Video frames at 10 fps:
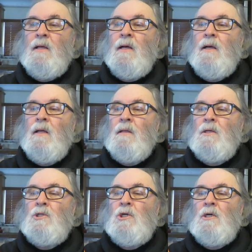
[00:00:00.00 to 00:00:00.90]
the,
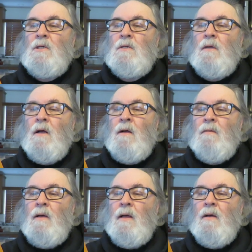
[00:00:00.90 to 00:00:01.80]
the Journal of
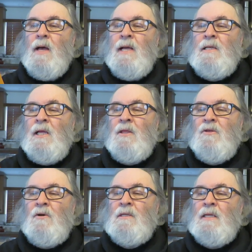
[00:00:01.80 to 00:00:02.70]

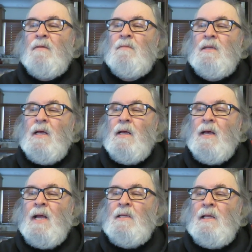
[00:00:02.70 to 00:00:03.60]
1837 to
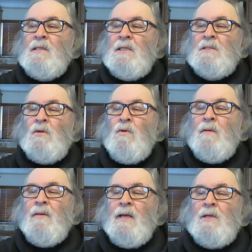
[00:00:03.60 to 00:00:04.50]

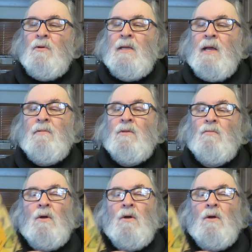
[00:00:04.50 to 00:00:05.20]
1861 by Henry David